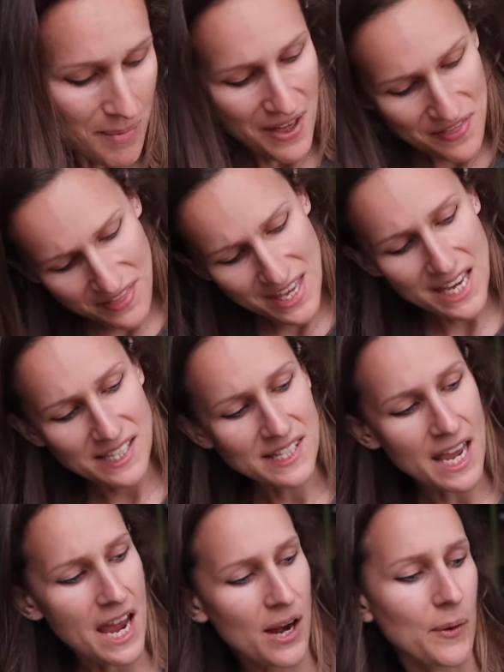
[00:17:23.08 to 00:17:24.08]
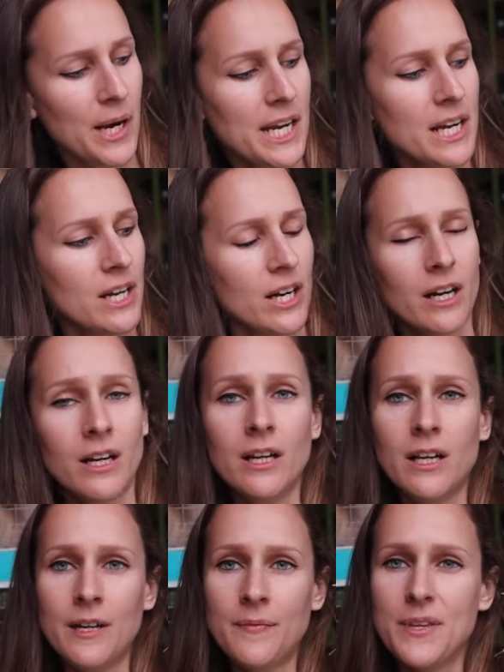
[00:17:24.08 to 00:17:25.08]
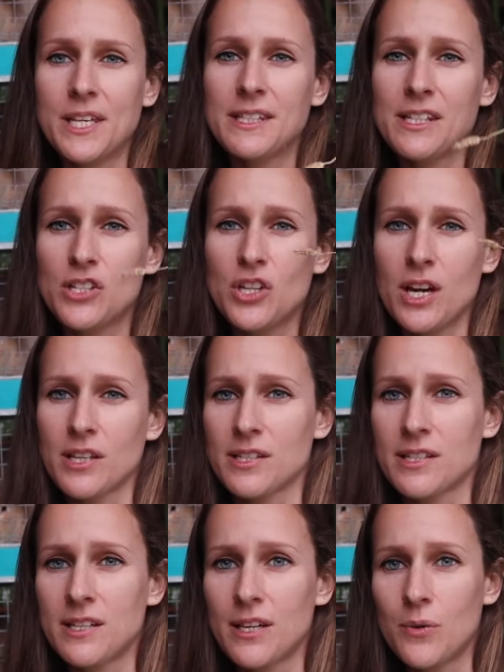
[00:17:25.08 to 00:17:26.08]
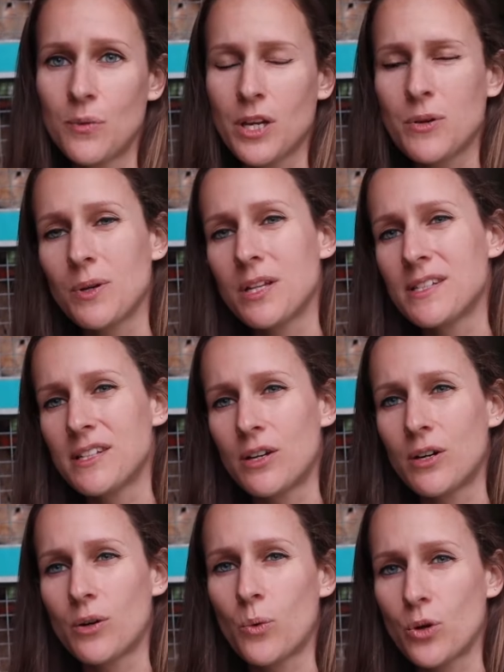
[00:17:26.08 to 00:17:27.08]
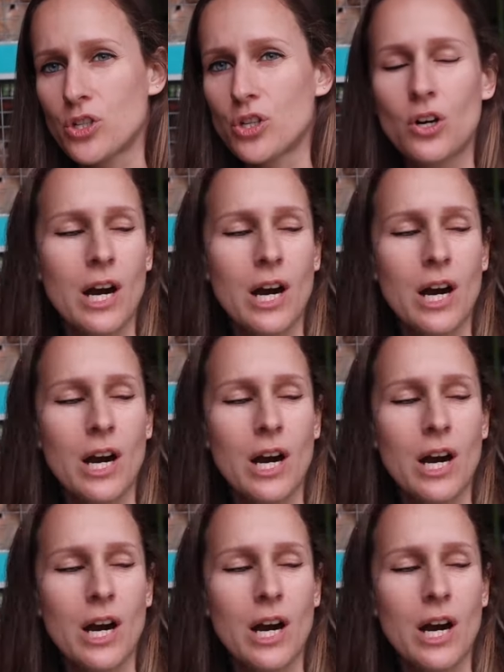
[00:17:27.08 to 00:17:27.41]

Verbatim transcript: But this hay right here, this is just what you would consider orchard